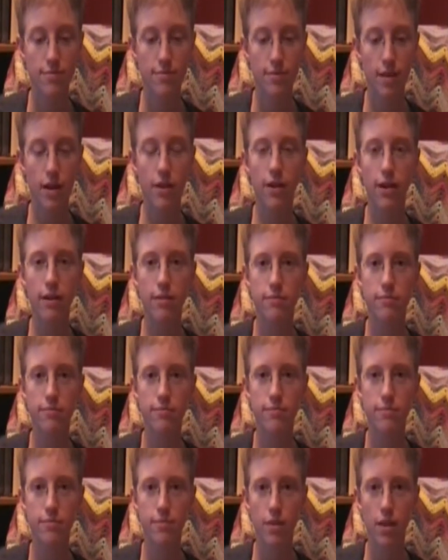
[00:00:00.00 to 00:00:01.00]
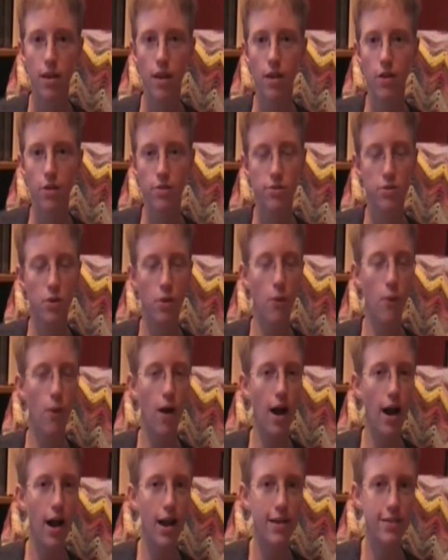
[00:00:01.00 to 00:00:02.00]
Alright, so
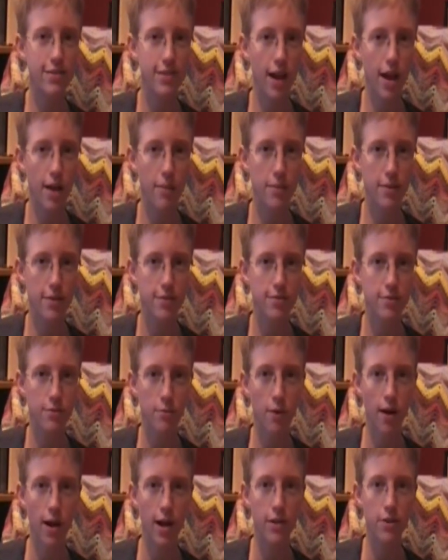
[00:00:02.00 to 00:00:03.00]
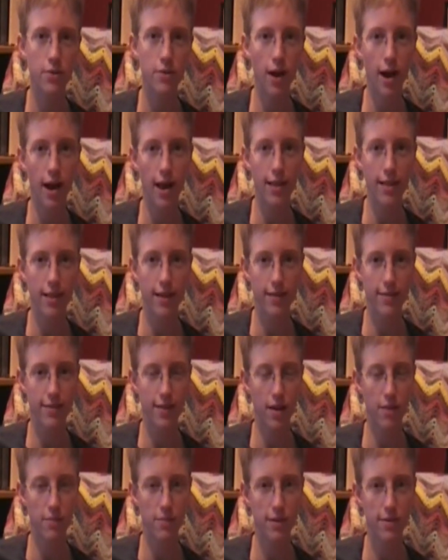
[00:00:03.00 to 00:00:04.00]
why zombies? Why do I like
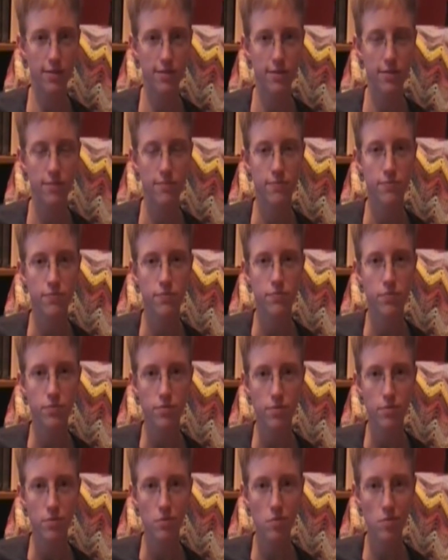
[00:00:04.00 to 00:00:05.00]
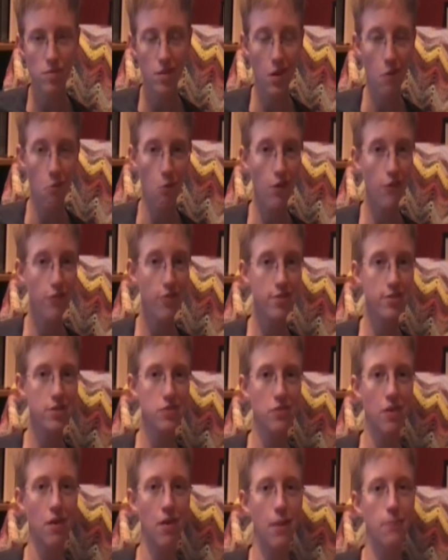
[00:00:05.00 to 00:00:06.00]
zombies? Well, first
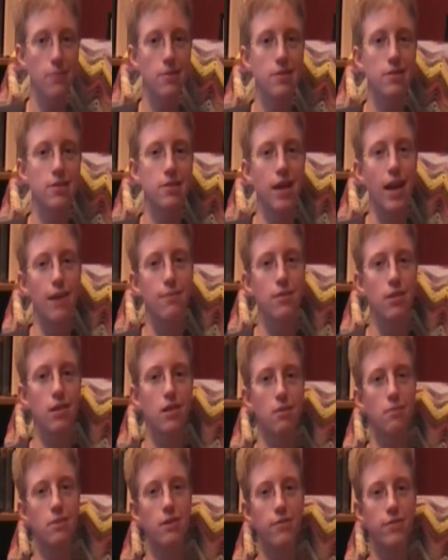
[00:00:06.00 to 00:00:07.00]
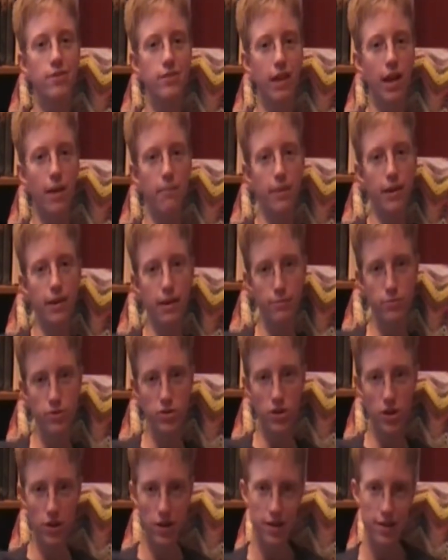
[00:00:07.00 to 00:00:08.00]
of all, I'm going to say I'm a little bit of a zombie
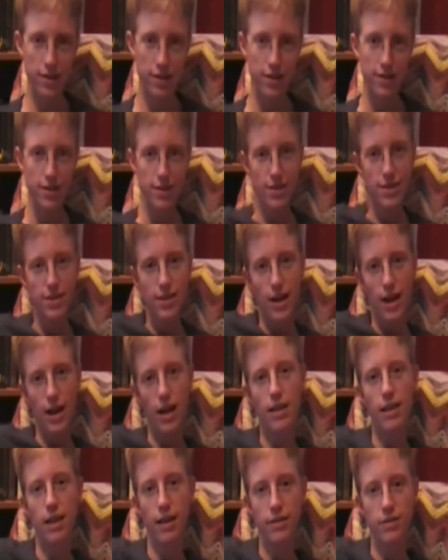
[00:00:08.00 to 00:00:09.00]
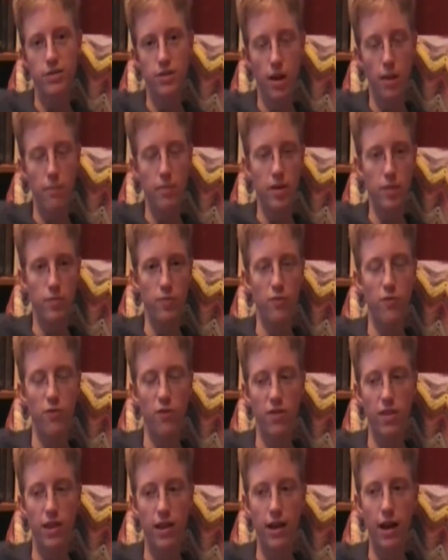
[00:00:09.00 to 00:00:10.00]
hipster. I liked zombies
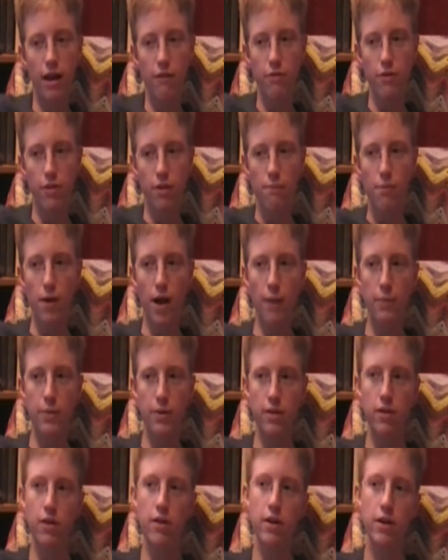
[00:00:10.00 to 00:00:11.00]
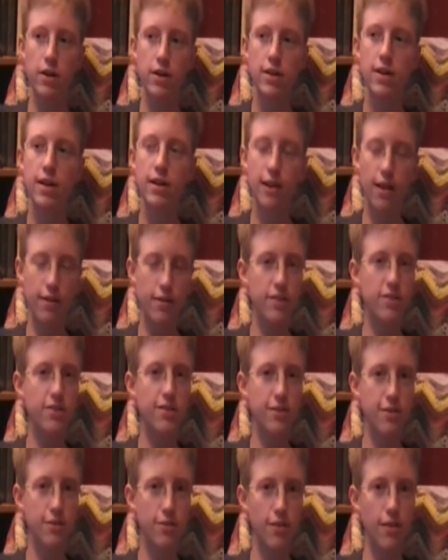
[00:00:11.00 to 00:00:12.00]
before they got really popular, and I'll
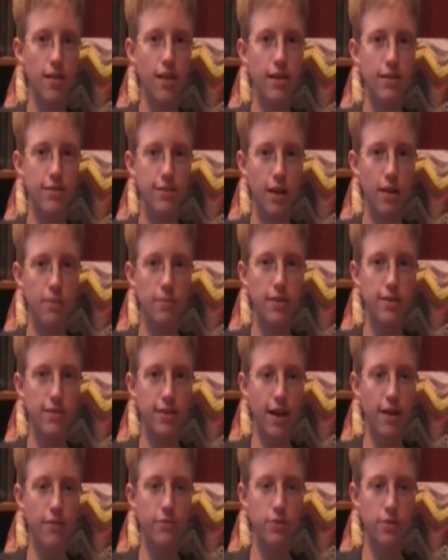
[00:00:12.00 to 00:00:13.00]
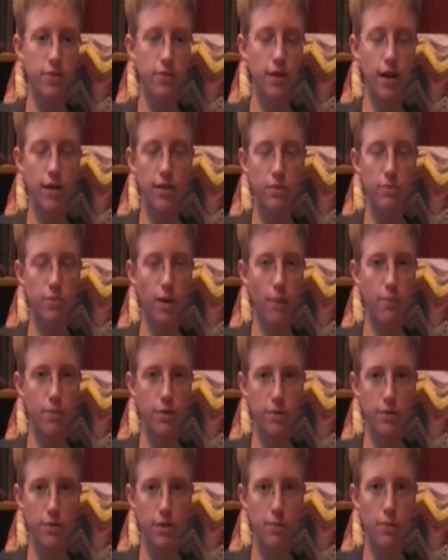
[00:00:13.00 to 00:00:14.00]
continue to like zombies after they're not as
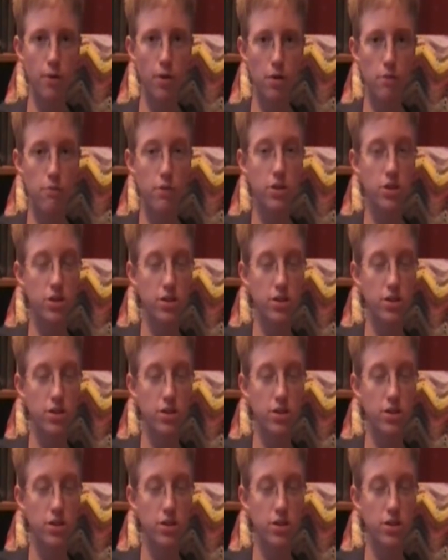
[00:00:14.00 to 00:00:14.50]
popular anymore, which